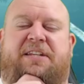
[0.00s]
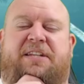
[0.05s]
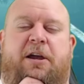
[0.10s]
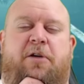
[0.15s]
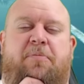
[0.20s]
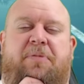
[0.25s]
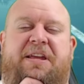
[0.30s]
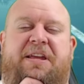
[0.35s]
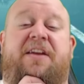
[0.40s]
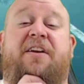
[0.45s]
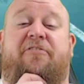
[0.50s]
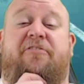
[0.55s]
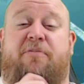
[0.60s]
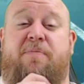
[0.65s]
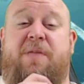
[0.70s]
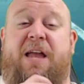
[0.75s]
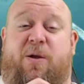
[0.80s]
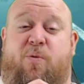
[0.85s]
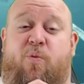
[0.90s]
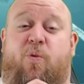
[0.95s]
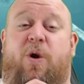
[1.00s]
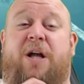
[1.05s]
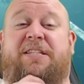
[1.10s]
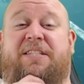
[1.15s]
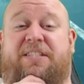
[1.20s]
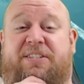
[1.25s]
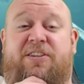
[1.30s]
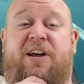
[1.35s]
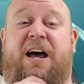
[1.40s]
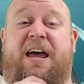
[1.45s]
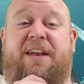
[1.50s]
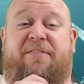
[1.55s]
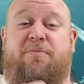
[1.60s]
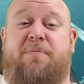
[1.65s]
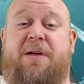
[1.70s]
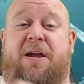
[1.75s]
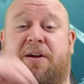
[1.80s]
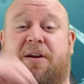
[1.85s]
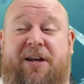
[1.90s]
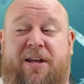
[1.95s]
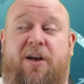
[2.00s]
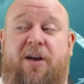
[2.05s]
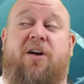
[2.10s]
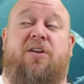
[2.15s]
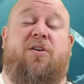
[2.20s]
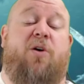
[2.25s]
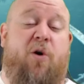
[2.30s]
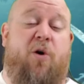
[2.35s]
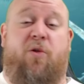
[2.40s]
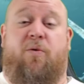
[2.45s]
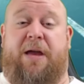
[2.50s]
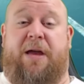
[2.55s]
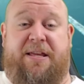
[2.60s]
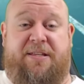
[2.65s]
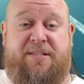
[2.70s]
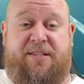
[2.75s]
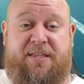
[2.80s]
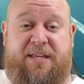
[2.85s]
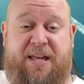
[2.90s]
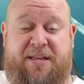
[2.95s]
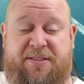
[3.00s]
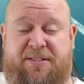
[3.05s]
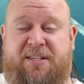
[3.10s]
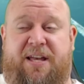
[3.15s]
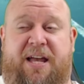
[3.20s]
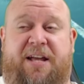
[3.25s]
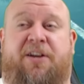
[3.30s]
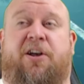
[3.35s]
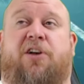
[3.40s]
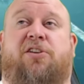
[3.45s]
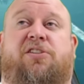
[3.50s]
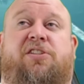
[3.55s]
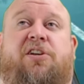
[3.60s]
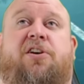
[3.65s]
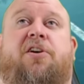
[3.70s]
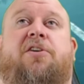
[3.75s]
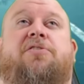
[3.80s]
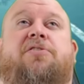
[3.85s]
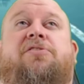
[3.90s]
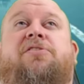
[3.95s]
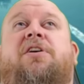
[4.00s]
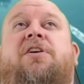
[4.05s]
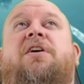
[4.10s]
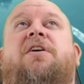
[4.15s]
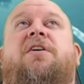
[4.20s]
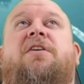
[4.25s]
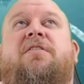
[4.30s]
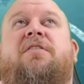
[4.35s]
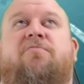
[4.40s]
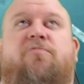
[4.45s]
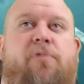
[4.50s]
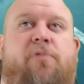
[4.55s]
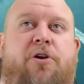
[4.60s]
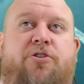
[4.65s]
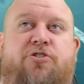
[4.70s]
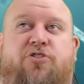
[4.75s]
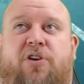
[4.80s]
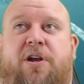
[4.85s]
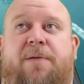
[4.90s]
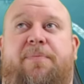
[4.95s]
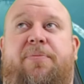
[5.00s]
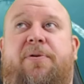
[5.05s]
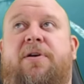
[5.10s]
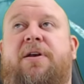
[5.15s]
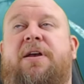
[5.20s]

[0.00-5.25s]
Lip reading: terribly. From like one side of America all the way to the other side, coast to coast, road trip.